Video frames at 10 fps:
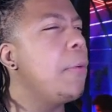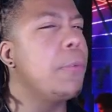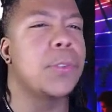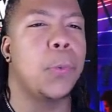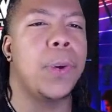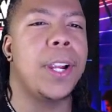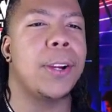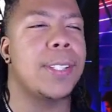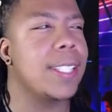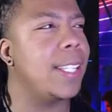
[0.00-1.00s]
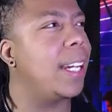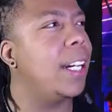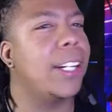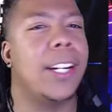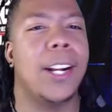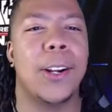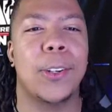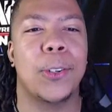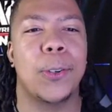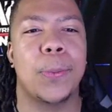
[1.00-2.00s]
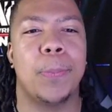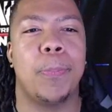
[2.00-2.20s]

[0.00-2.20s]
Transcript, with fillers: was weird because it's like a cutter